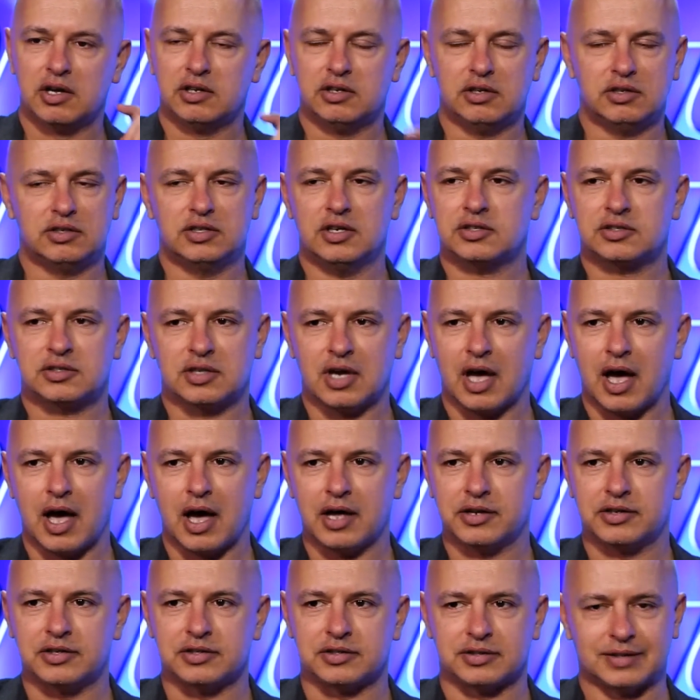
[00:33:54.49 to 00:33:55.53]
you just
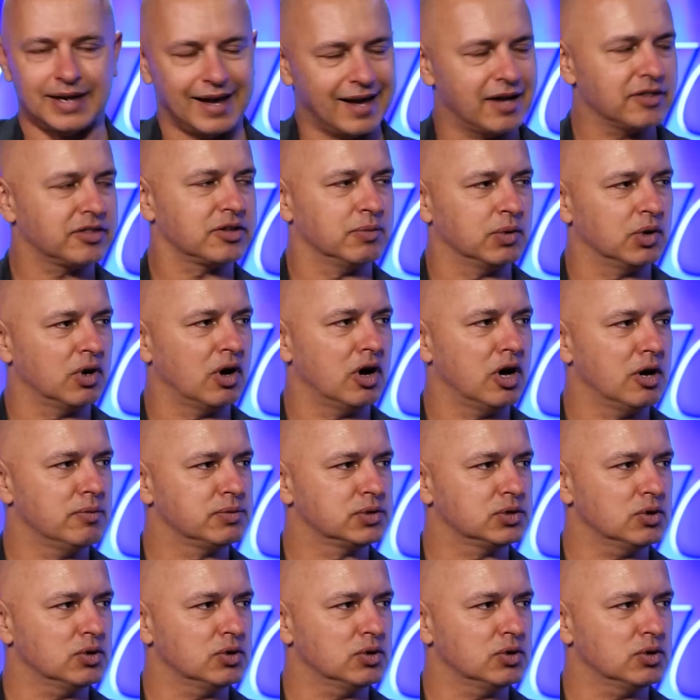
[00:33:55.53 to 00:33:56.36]
can't discount them on home